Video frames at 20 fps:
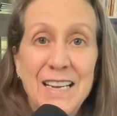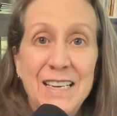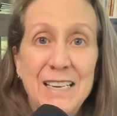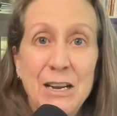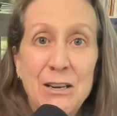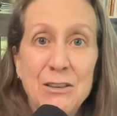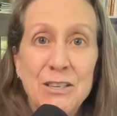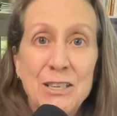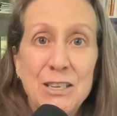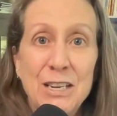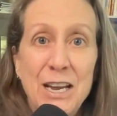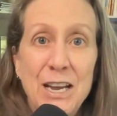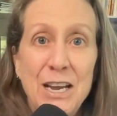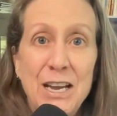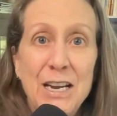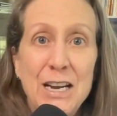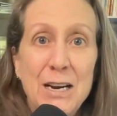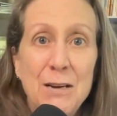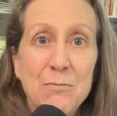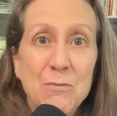Now,
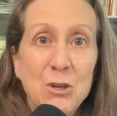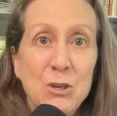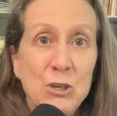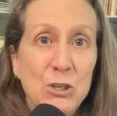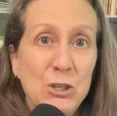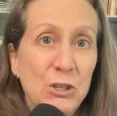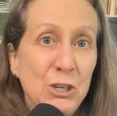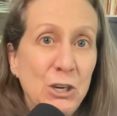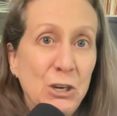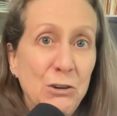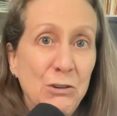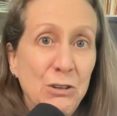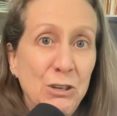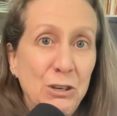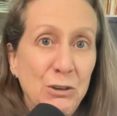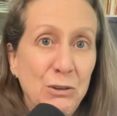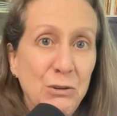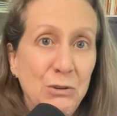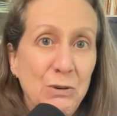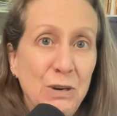today I'm going to show
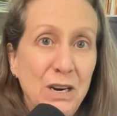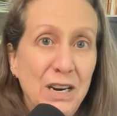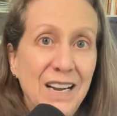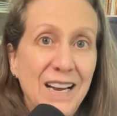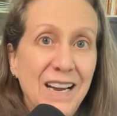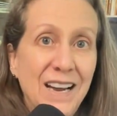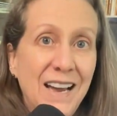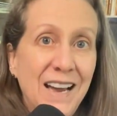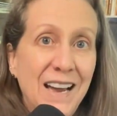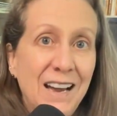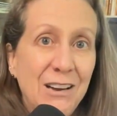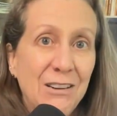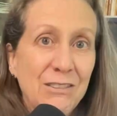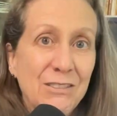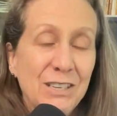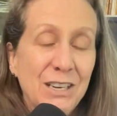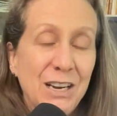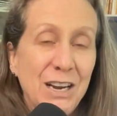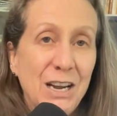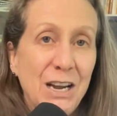you how
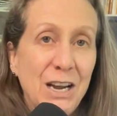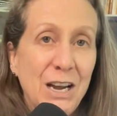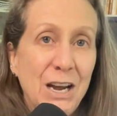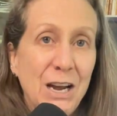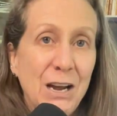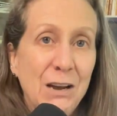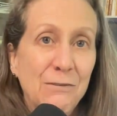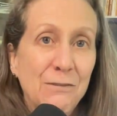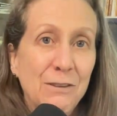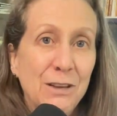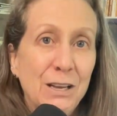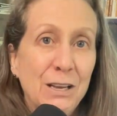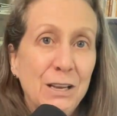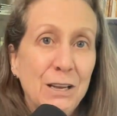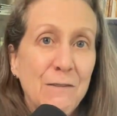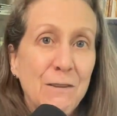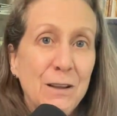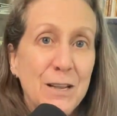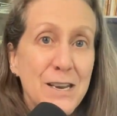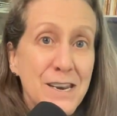to have
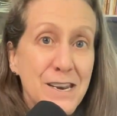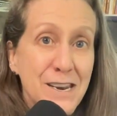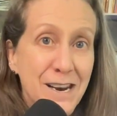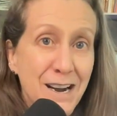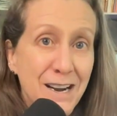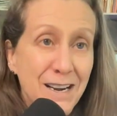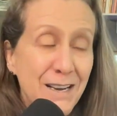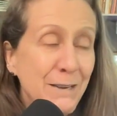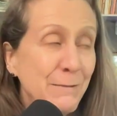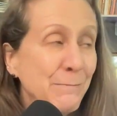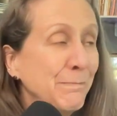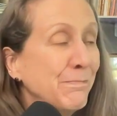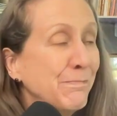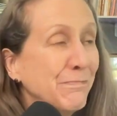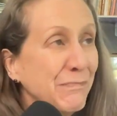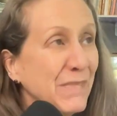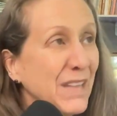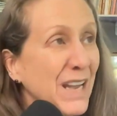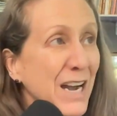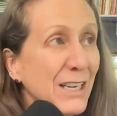
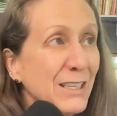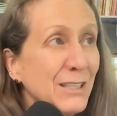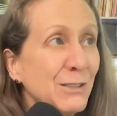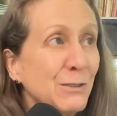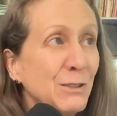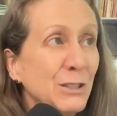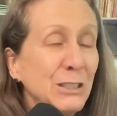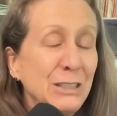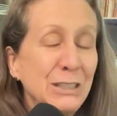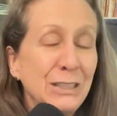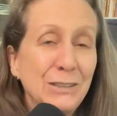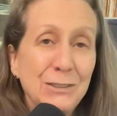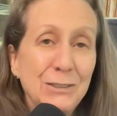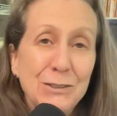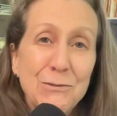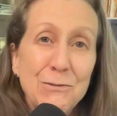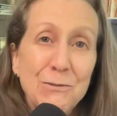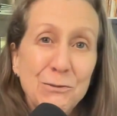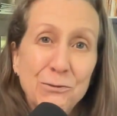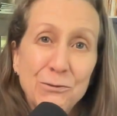not
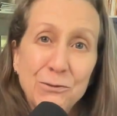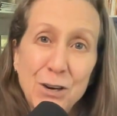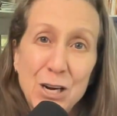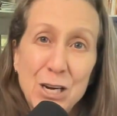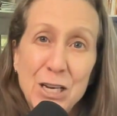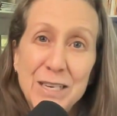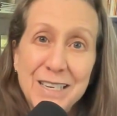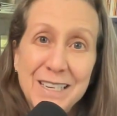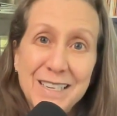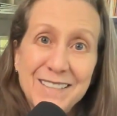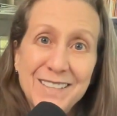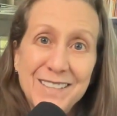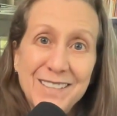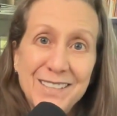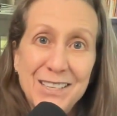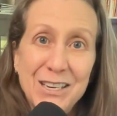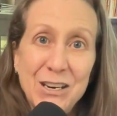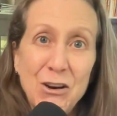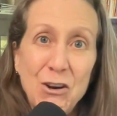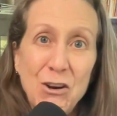fun
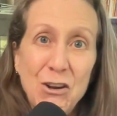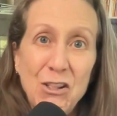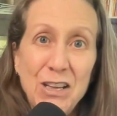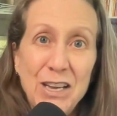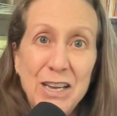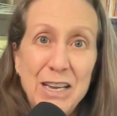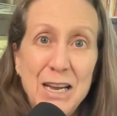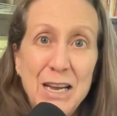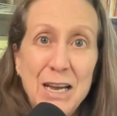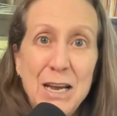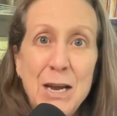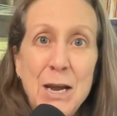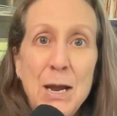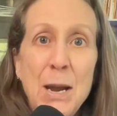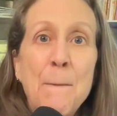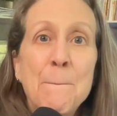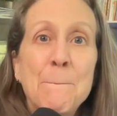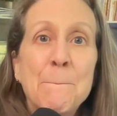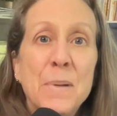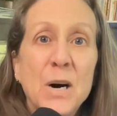necessarily,
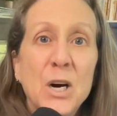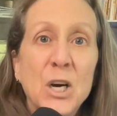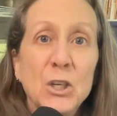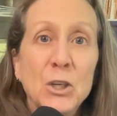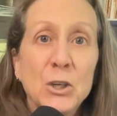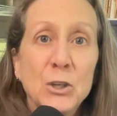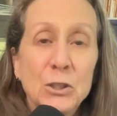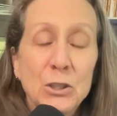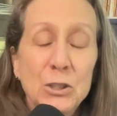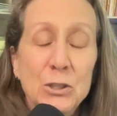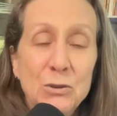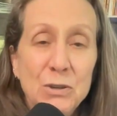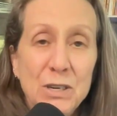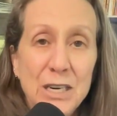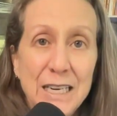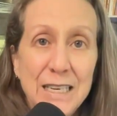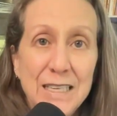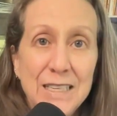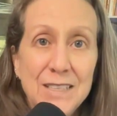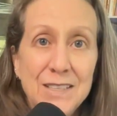but good
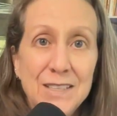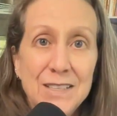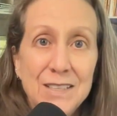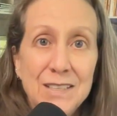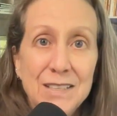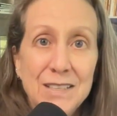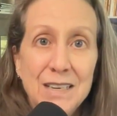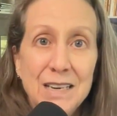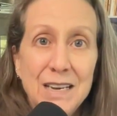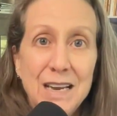drinks